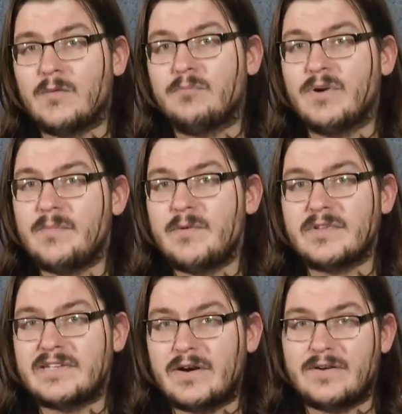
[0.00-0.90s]
are brimming
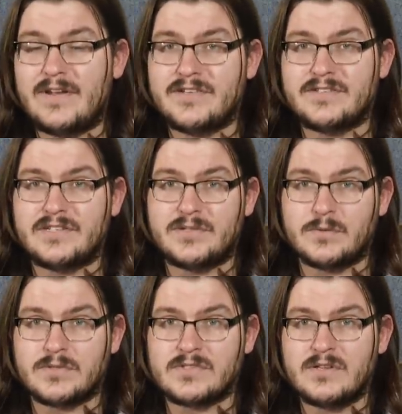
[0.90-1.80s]
with narrative agency
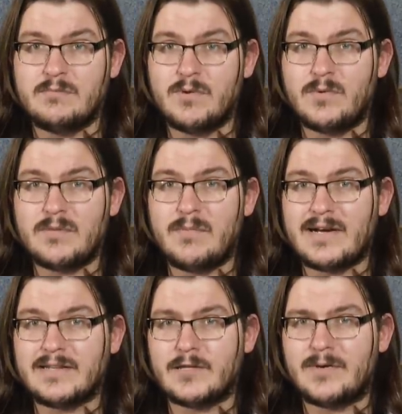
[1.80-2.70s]
tools, but wouldn't
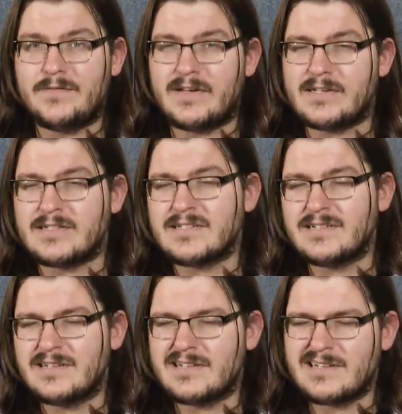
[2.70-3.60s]
mind a little bit of a
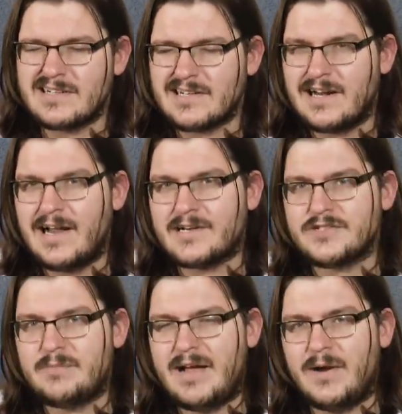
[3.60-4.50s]

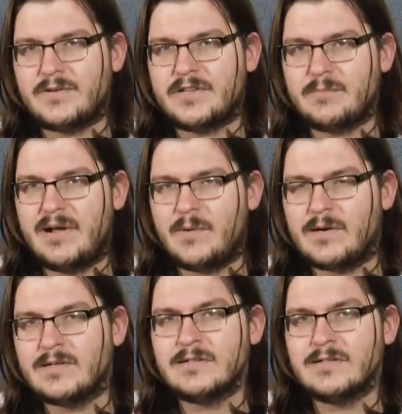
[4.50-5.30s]
extra POW to their power.